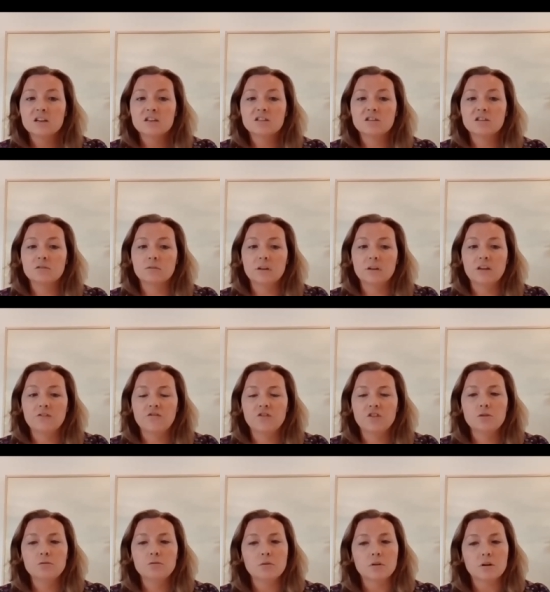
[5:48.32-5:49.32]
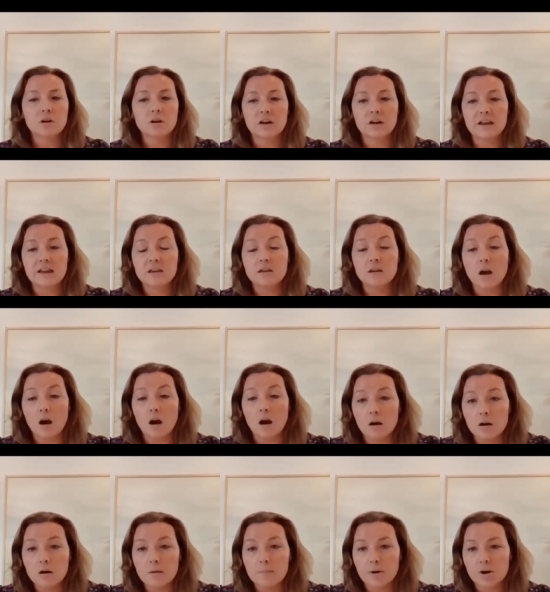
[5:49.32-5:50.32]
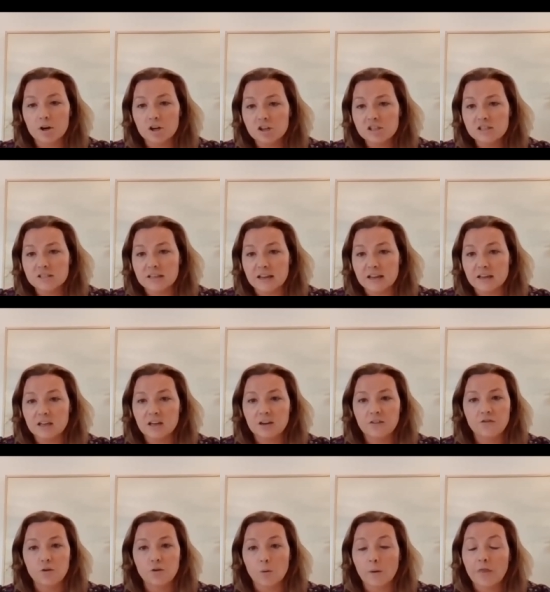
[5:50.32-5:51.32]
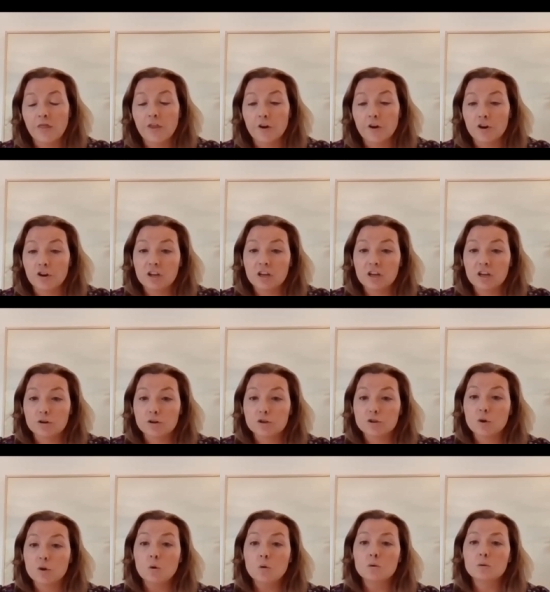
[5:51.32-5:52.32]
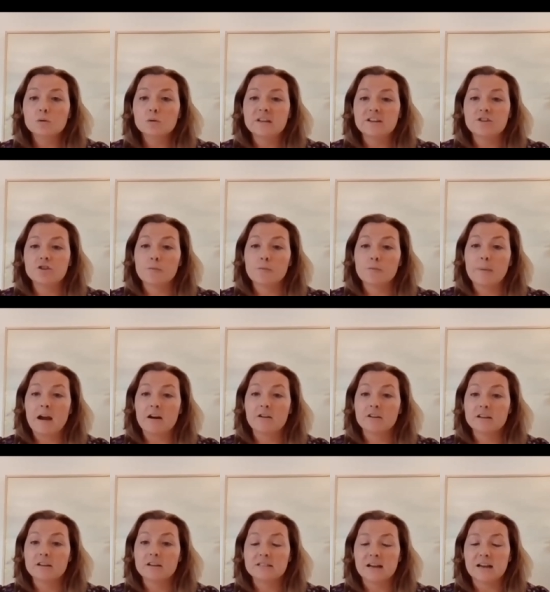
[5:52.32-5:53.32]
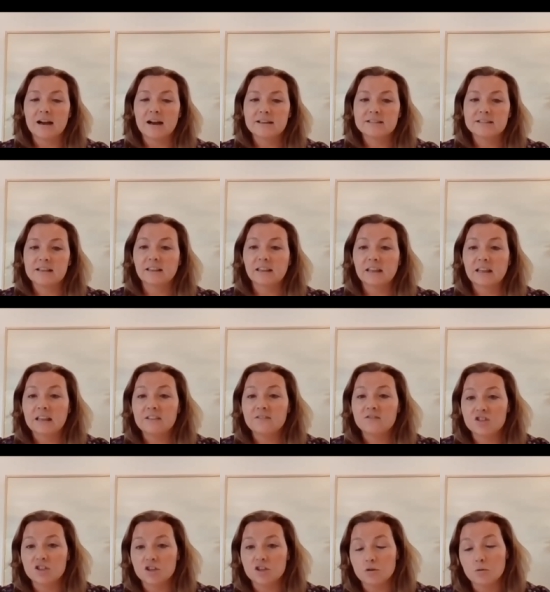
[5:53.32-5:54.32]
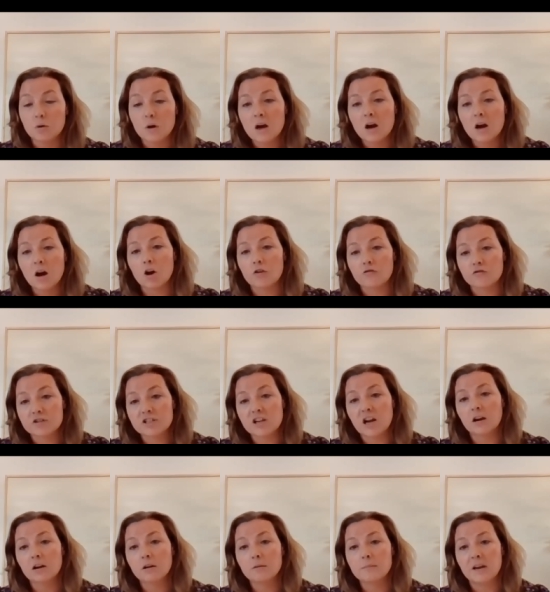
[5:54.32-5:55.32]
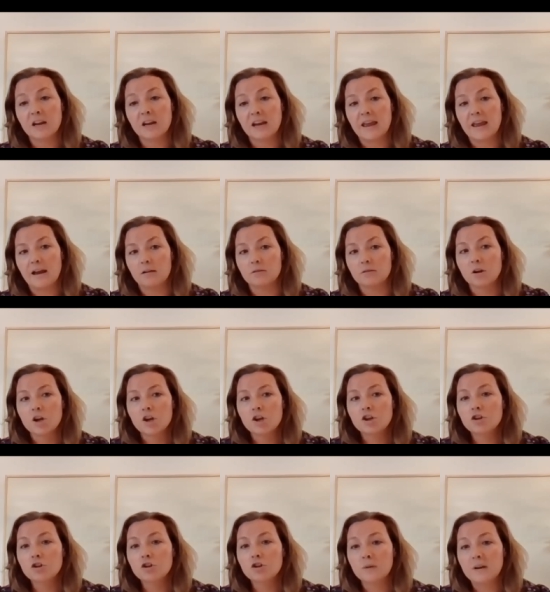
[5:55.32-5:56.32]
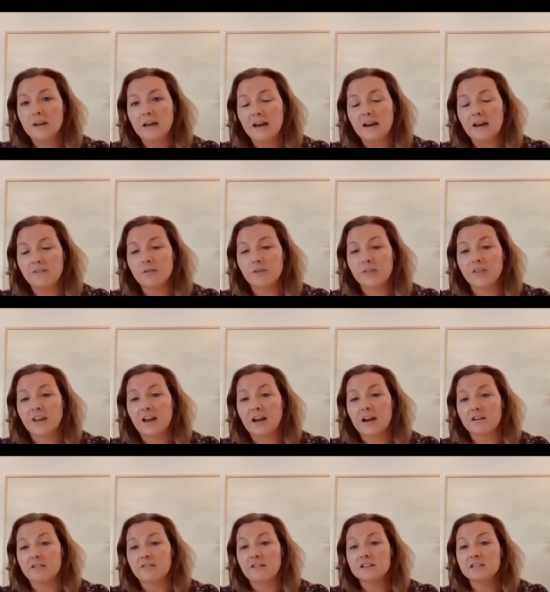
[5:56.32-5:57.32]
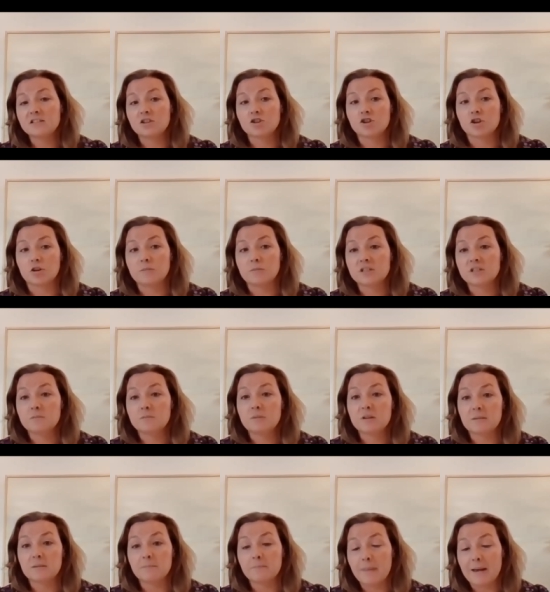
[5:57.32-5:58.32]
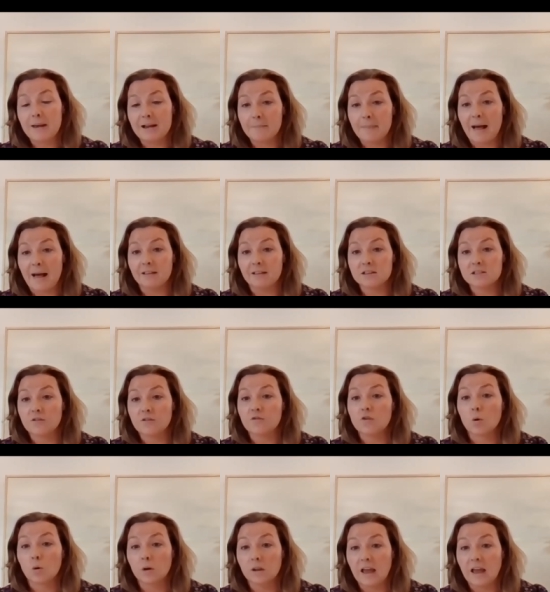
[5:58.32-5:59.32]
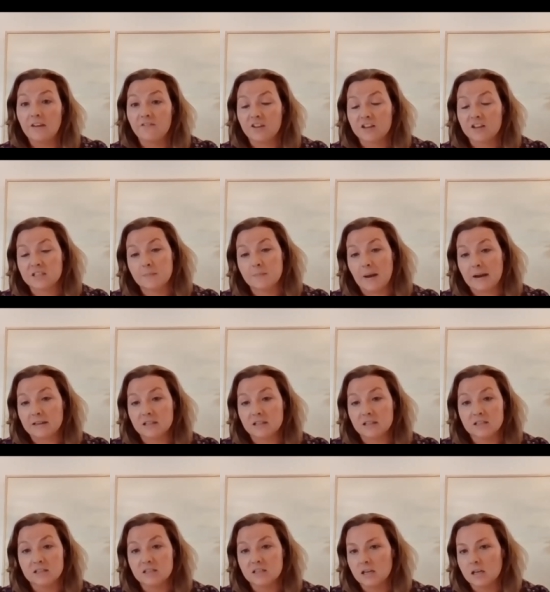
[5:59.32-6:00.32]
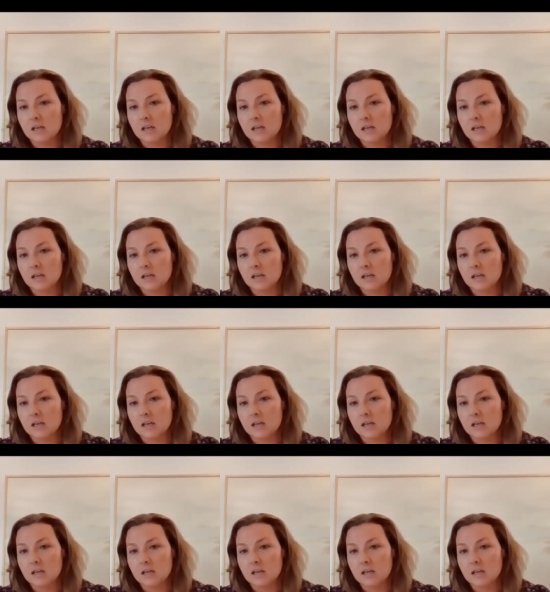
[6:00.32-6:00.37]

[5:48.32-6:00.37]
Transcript: So if you are a young person, if you're thirty years old and your parent dies and leaves you a retirement account, you would have what the I R S determined to be the balance of your life expectancy.